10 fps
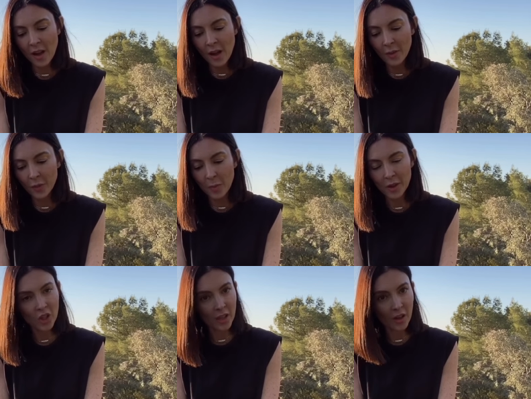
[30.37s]
from a
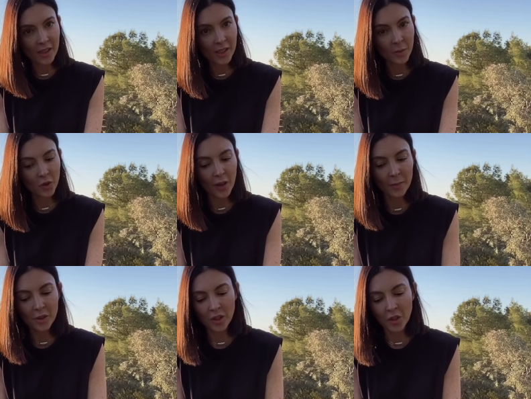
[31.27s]
channel I
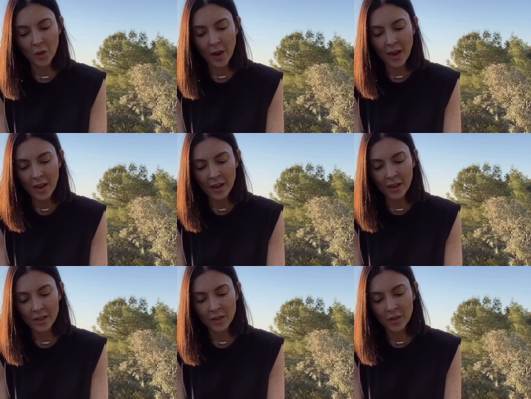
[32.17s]
subscribed to,
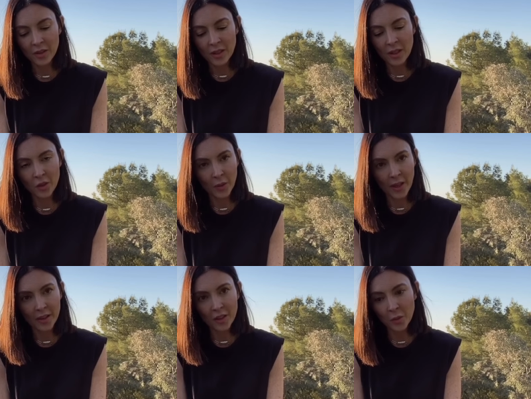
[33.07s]
and the
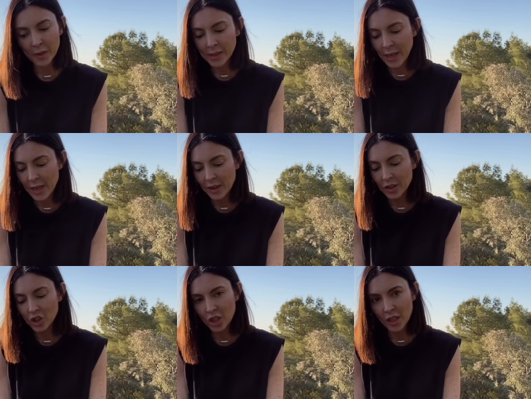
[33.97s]
creator was saying that
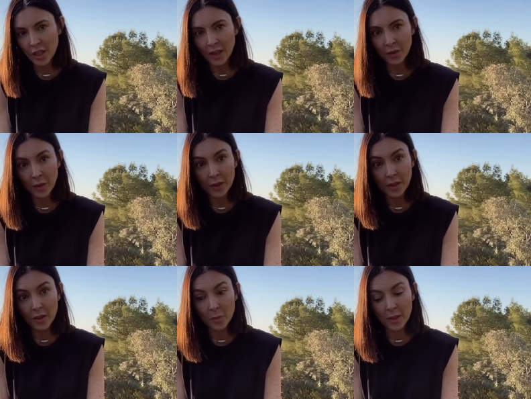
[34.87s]
she had felt a
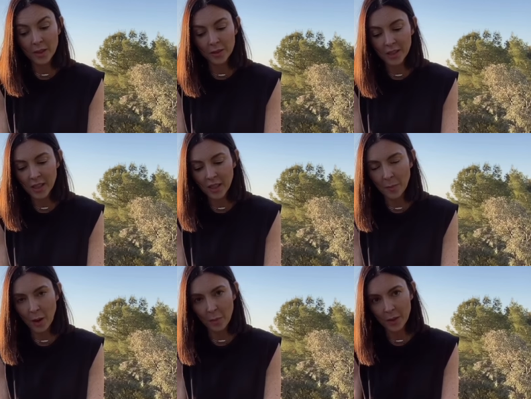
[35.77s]
little bit guilty
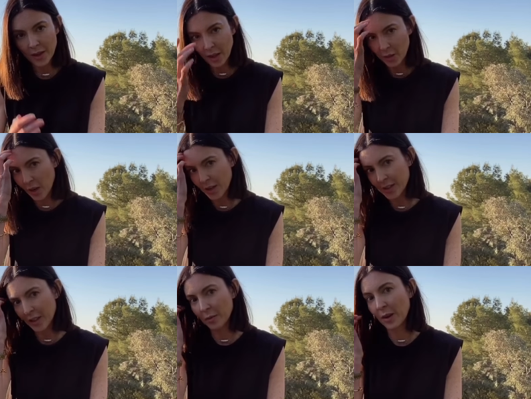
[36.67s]
about putting out
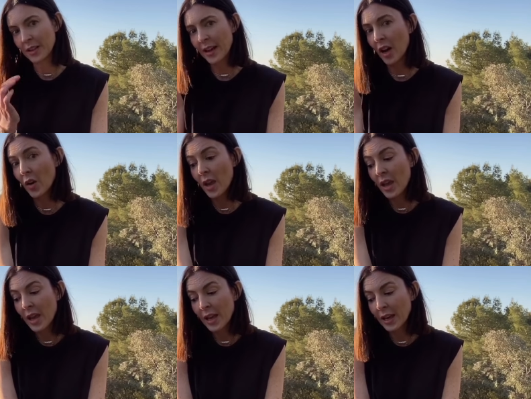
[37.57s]
content right now.
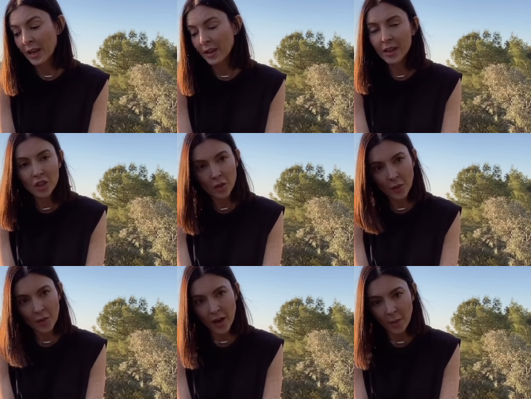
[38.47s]
And I actually
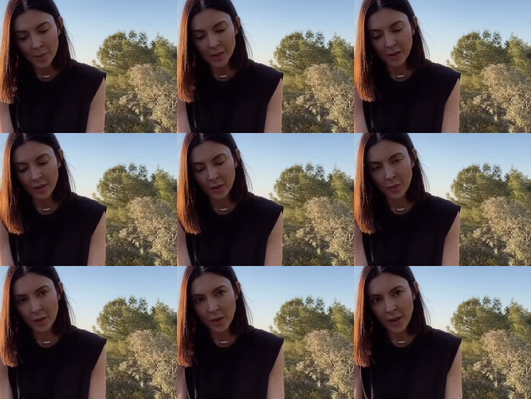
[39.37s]
feel the opposite. I
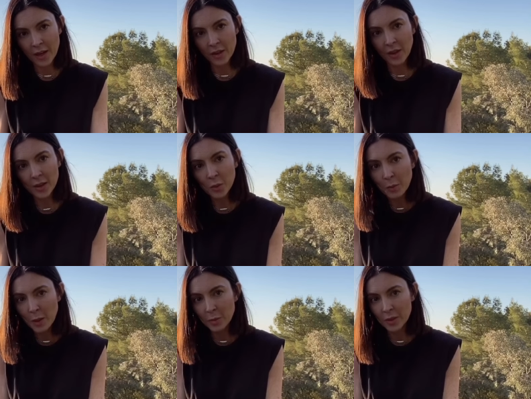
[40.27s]
feel like that's what
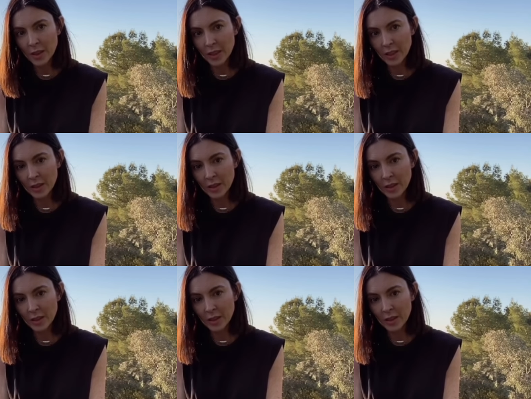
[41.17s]
people need.